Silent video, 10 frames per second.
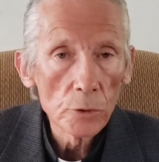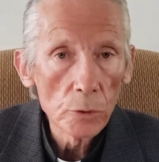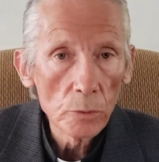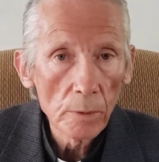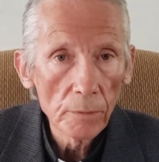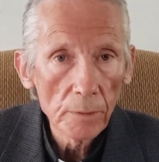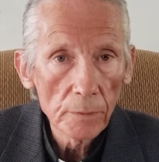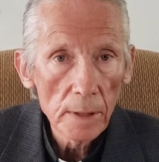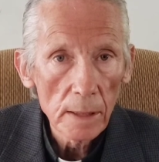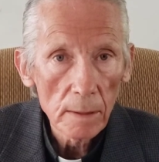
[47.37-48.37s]
June the
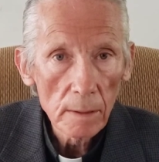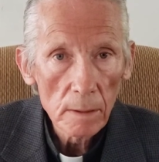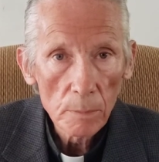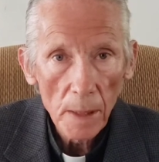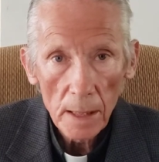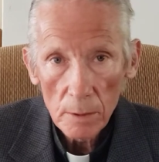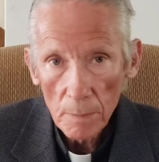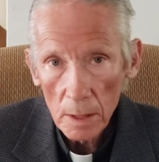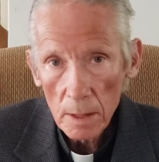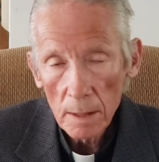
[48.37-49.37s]
15th, this past
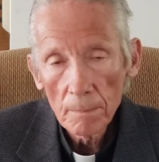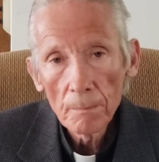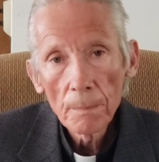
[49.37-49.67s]
Monday,